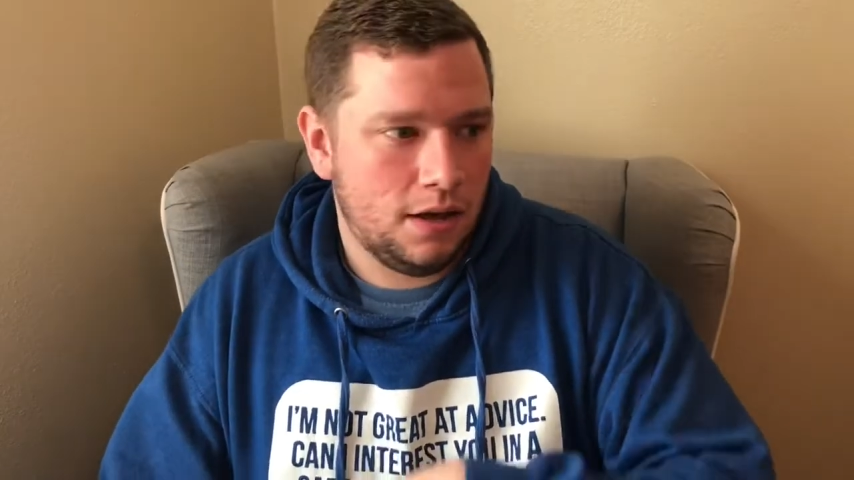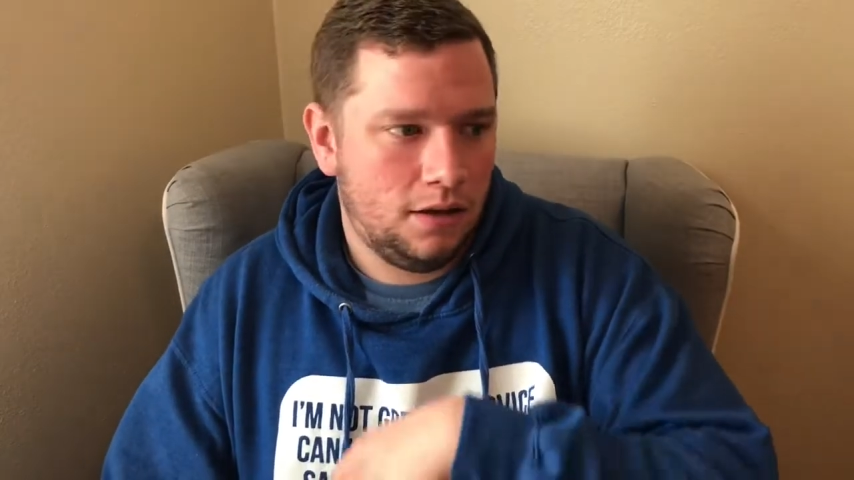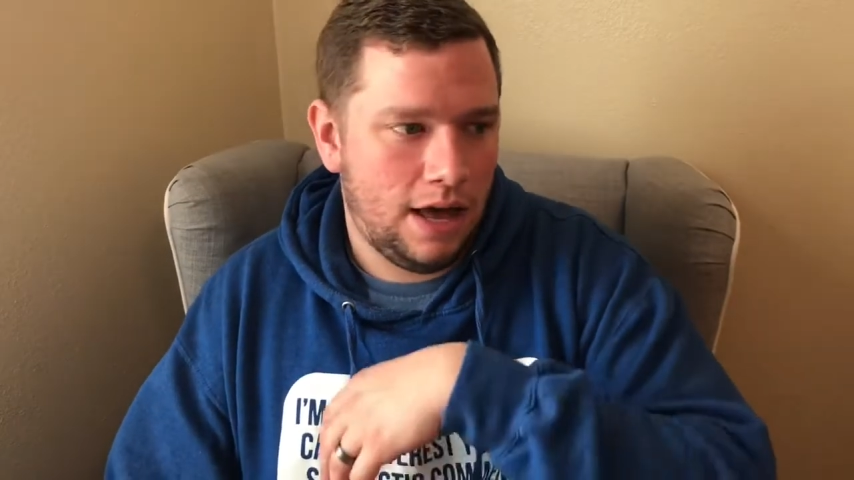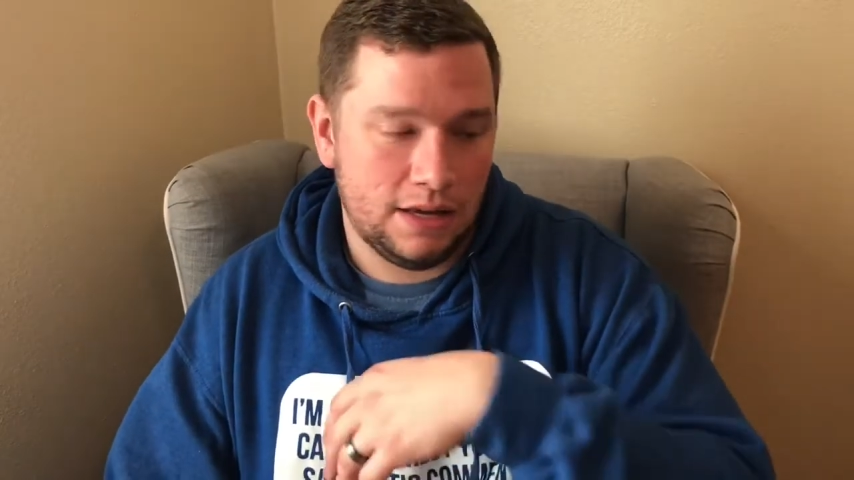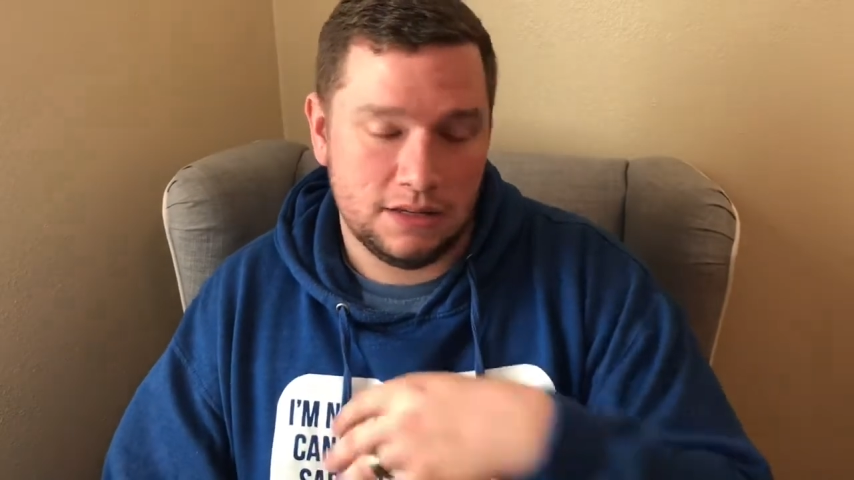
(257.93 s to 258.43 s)

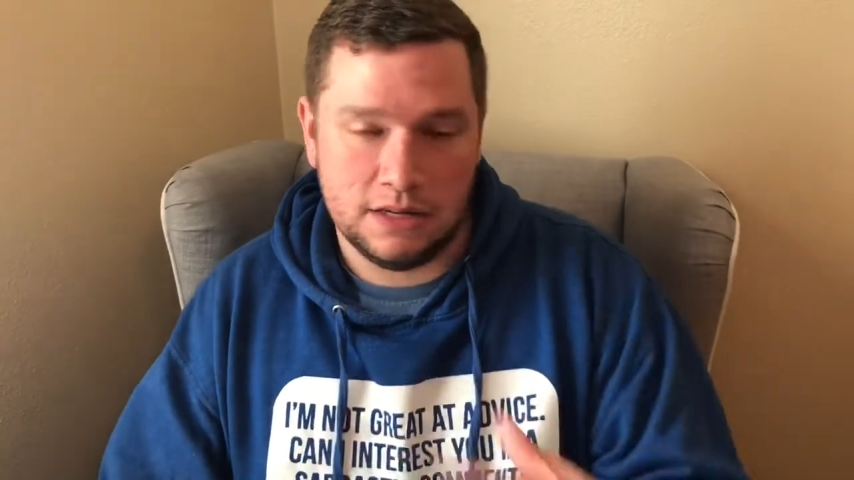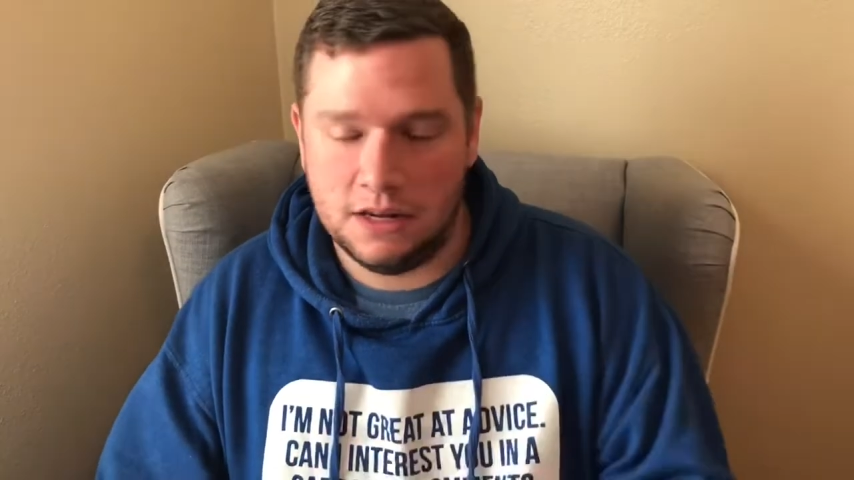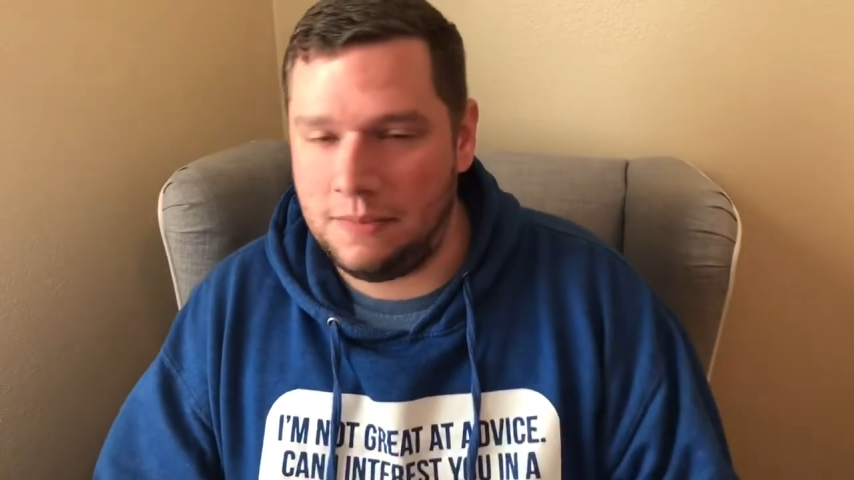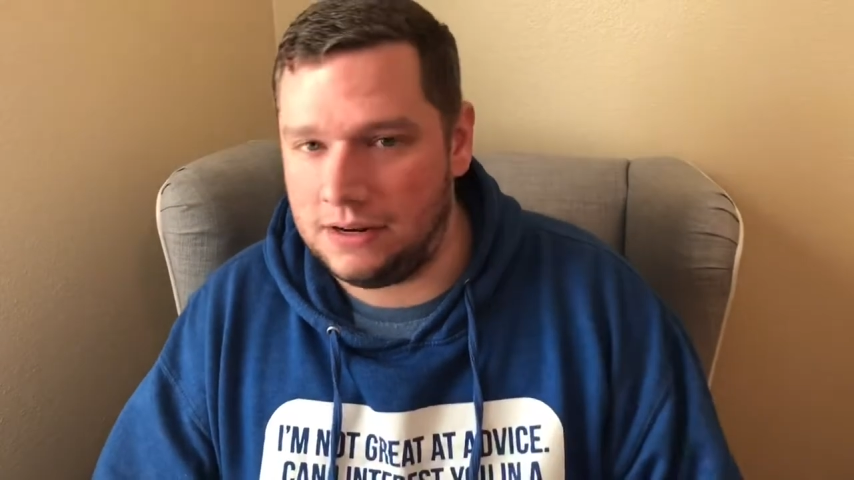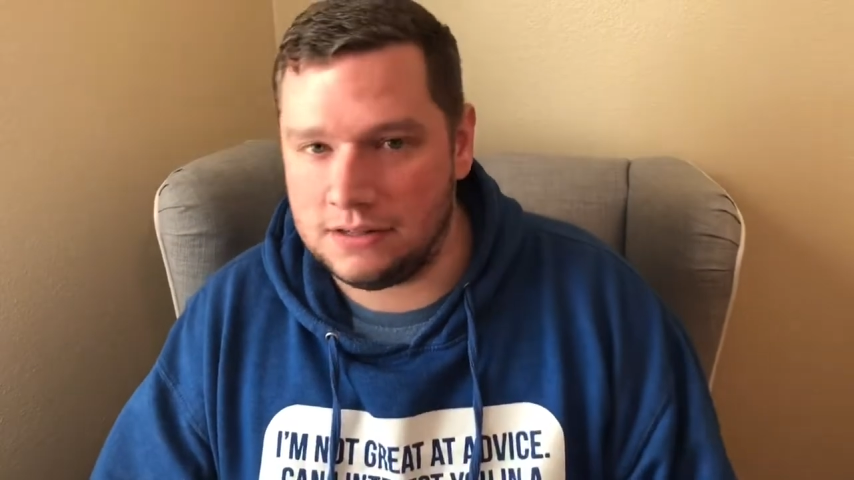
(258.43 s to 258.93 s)
has any
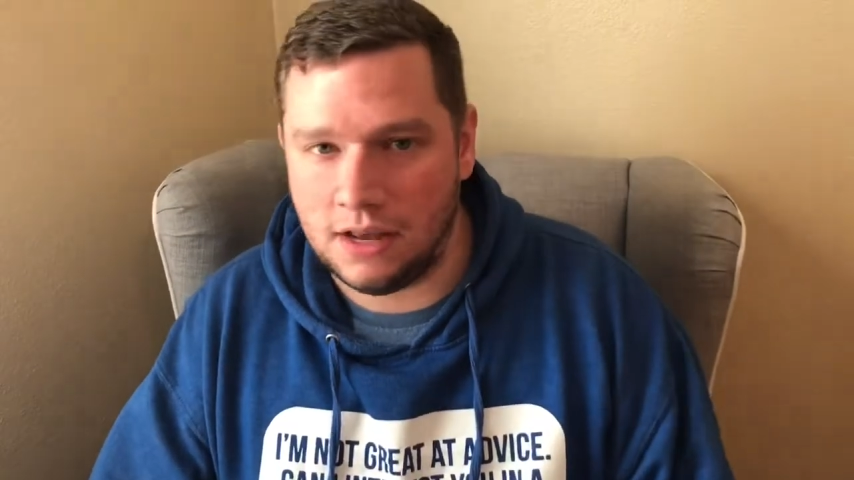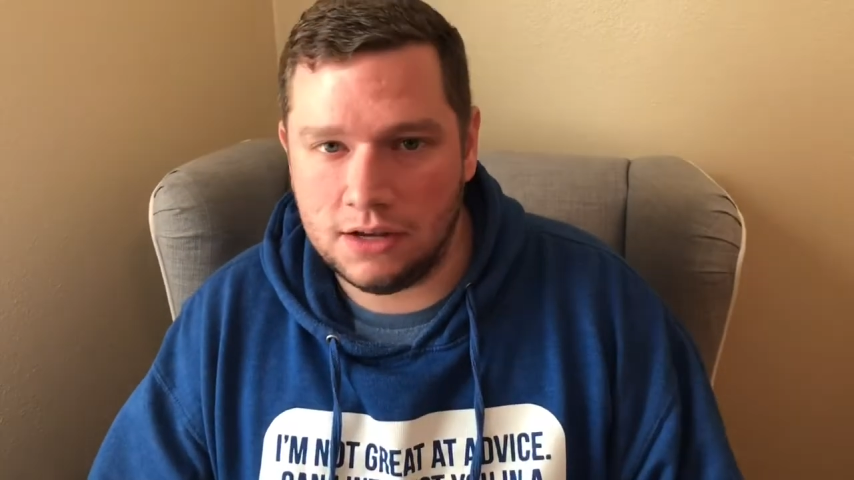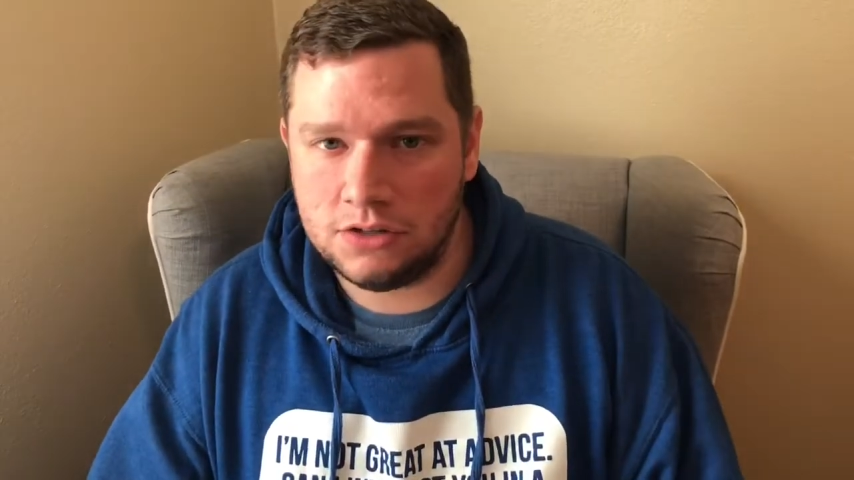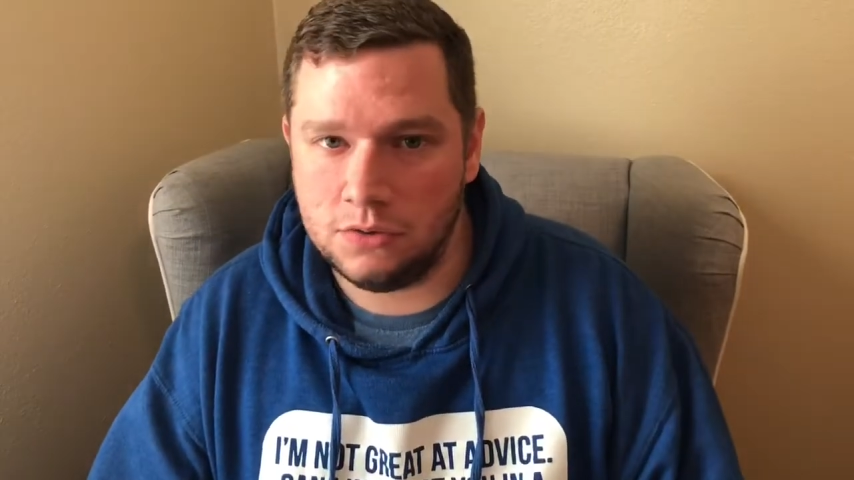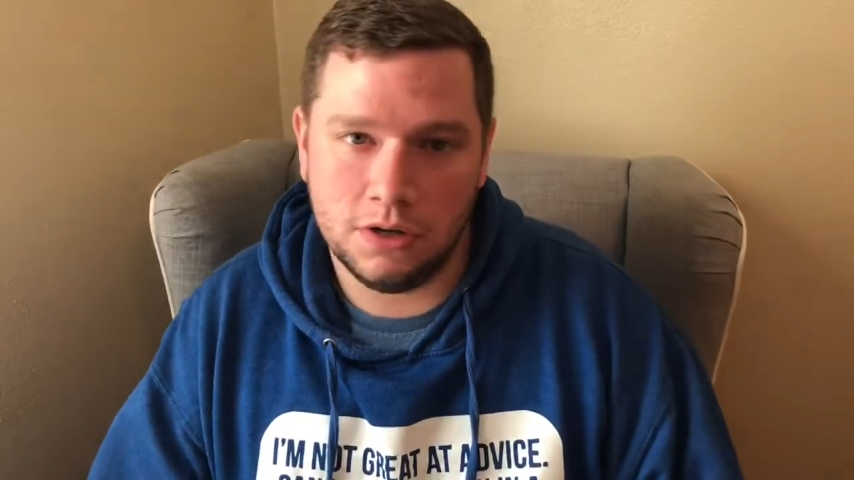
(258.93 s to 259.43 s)
amount of size
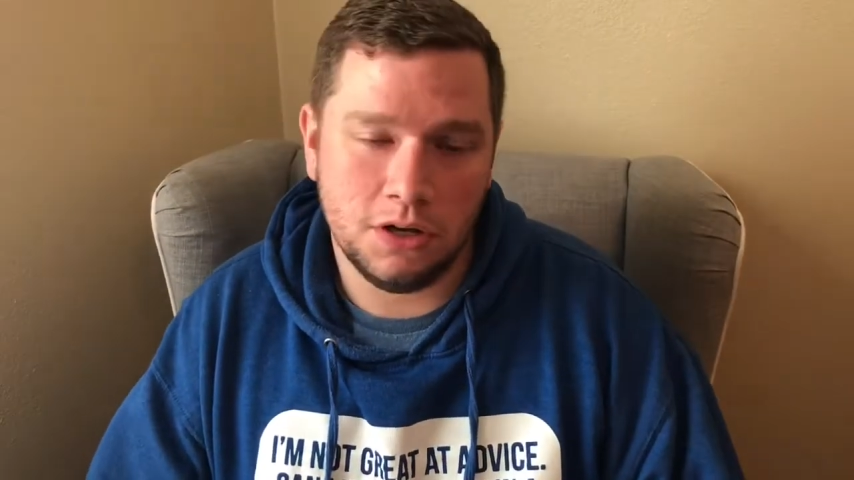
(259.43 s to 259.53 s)
to it,